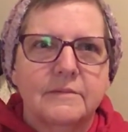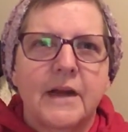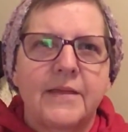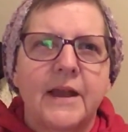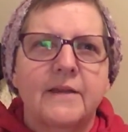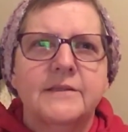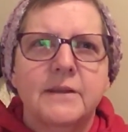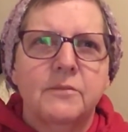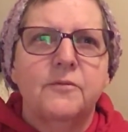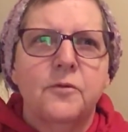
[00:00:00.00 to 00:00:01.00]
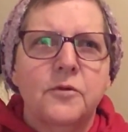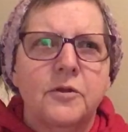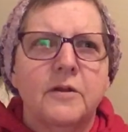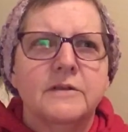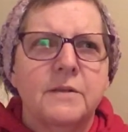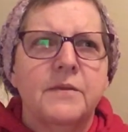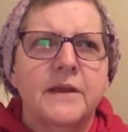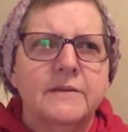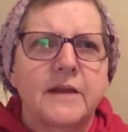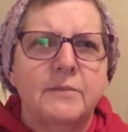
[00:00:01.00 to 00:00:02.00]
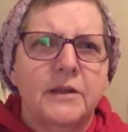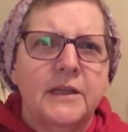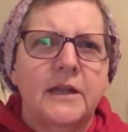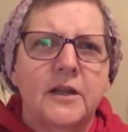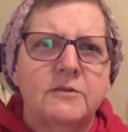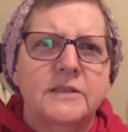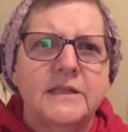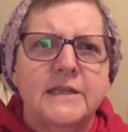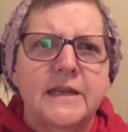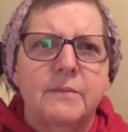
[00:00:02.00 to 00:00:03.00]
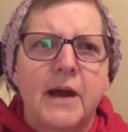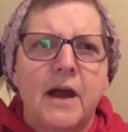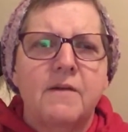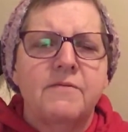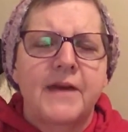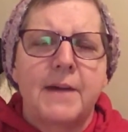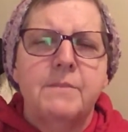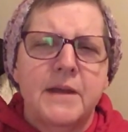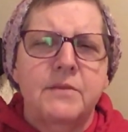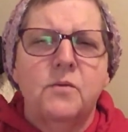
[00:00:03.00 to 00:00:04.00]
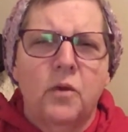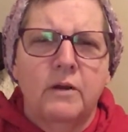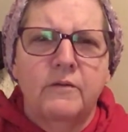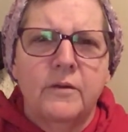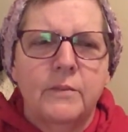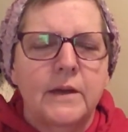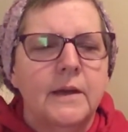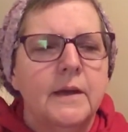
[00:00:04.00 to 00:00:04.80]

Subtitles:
I think I've said before there are some things I'm a little OCD about. That may be one of them.